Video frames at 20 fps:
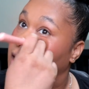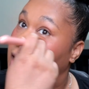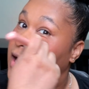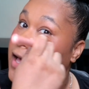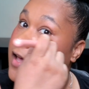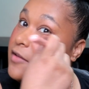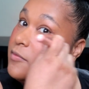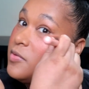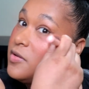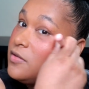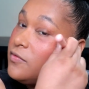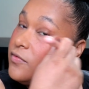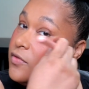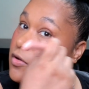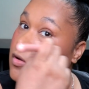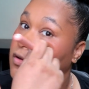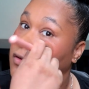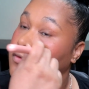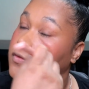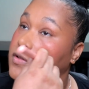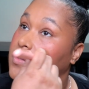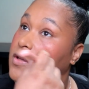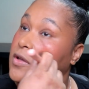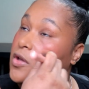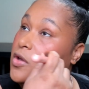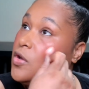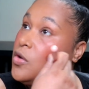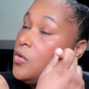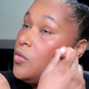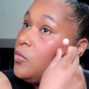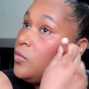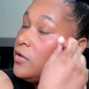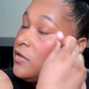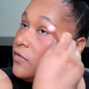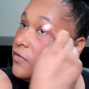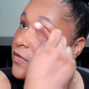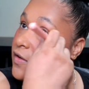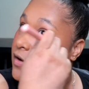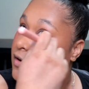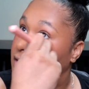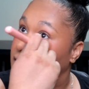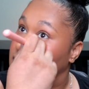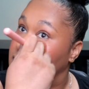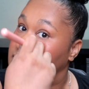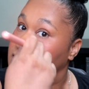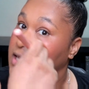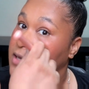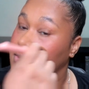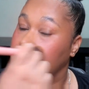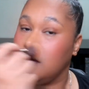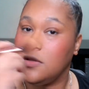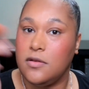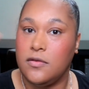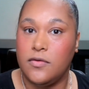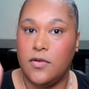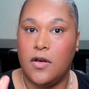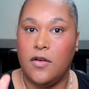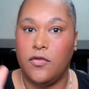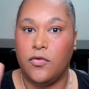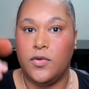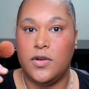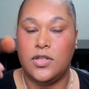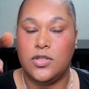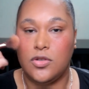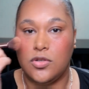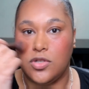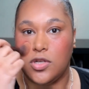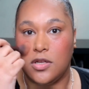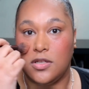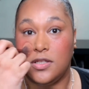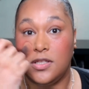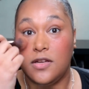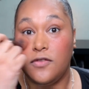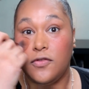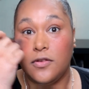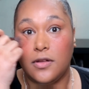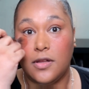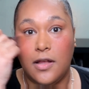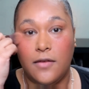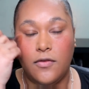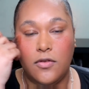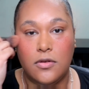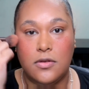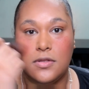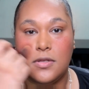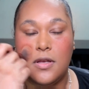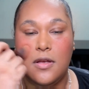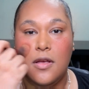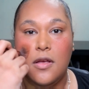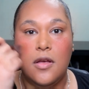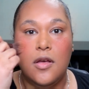I've been involved with various types of research on different levels,